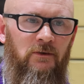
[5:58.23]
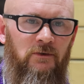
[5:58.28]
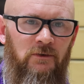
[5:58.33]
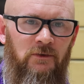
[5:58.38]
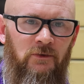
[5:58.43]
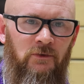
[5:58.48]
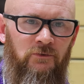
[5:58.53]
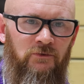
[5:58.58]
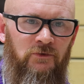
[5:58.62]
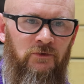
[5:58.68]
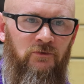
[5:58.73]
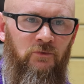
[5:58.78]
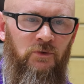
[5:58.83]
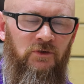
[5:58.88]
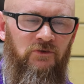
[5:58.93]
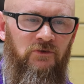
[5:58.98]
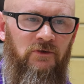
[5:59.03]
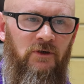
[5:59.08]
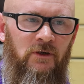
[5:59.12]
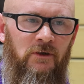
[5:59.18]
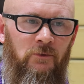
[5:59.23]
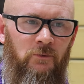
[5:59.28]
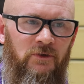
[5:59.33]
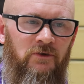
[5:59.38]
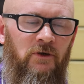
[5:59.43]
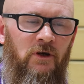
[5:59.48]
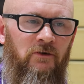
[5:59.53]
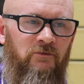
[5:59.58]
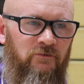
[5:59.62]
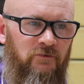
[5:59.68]
know, since we
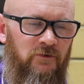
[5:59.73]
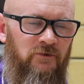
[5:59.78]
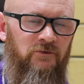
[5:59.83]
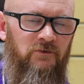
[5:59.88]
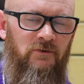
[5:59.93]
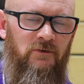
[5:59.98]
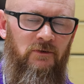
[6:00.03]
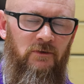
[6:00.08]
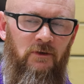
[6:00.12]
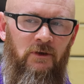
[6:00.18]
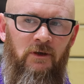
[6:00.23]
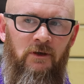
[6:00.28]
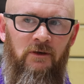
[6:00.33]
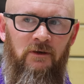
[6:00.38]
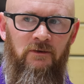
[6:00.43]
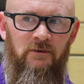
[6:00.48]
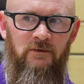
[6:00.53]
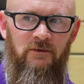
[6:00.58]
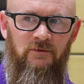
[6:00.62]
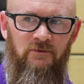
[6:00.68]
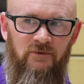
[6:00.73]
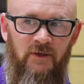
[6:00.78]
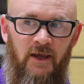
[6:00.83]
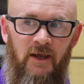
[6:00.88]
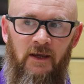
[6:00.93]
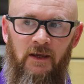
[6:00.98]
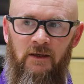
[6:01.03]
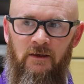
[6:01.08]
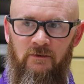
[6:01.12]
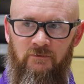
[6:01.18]
started, our first
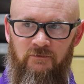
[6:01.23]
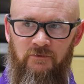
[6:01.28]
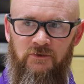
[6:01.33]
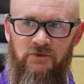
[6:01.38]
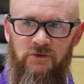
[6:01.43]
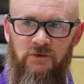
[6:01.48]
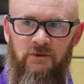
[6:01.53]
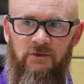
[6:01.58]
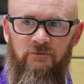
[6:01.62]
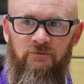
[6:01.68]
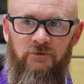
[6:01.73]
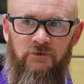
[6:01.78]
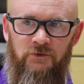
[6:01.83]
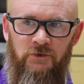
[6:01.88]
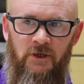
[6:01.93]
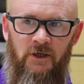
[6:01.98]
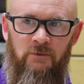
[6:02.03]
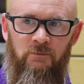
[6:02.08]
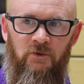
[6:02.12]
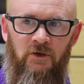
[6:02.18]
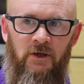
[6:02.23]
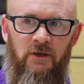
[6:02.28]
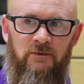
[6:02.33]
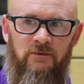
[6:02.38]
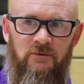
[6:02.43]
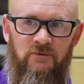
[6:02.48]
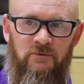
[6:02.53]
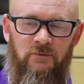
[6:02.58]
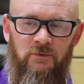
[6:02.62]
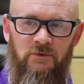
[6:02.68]
day officially for track
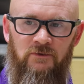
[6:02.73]
practice